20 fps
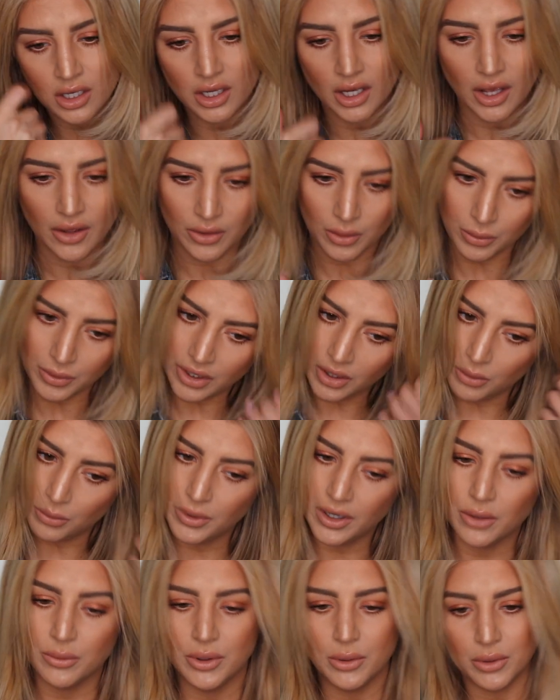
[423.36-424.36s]
Now that we are
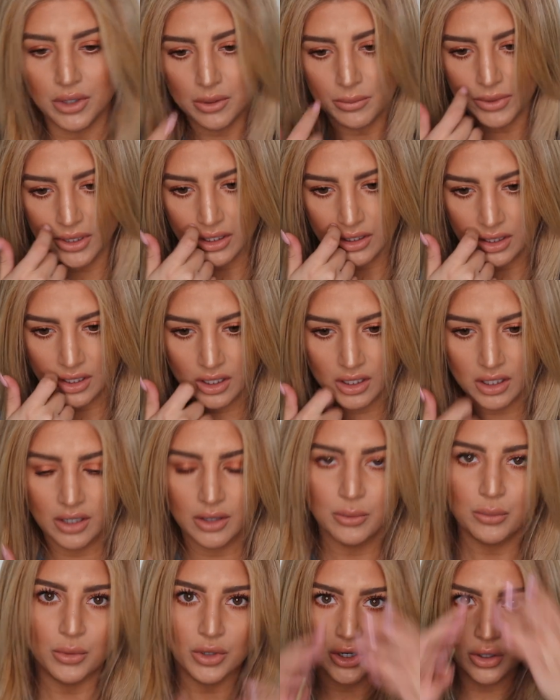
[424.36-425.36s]
where we want to be
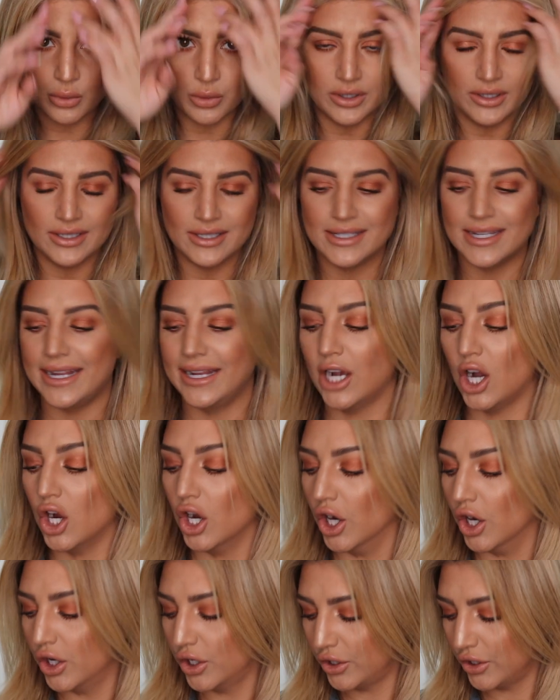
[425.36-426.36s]
here, we're going to take
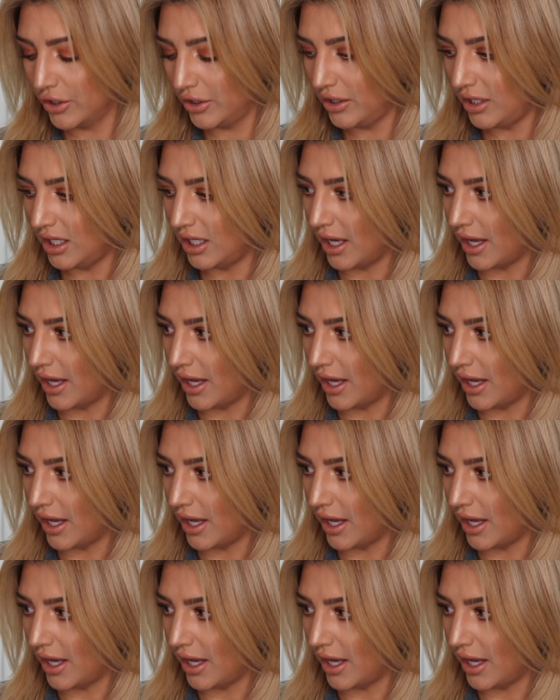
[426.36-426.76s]
our curling